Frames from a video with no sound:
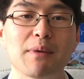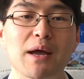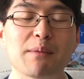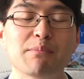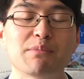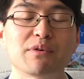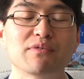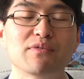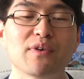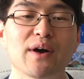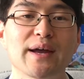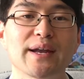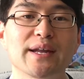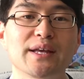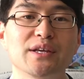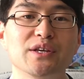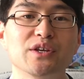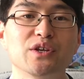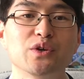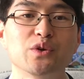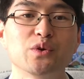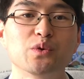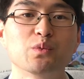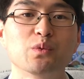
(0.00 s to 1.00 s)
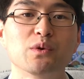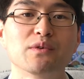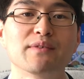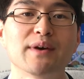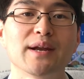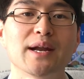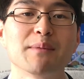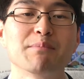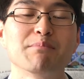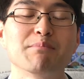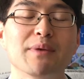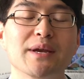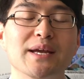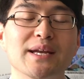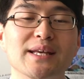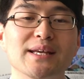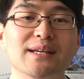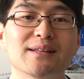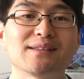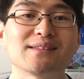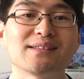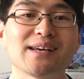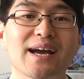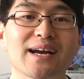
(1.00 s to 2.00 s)
and providing you with an
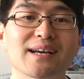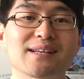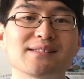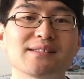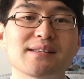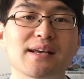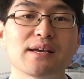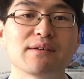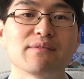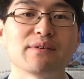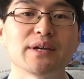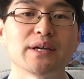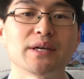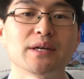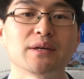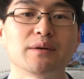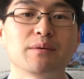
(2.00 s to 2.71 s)
immediate tax saving.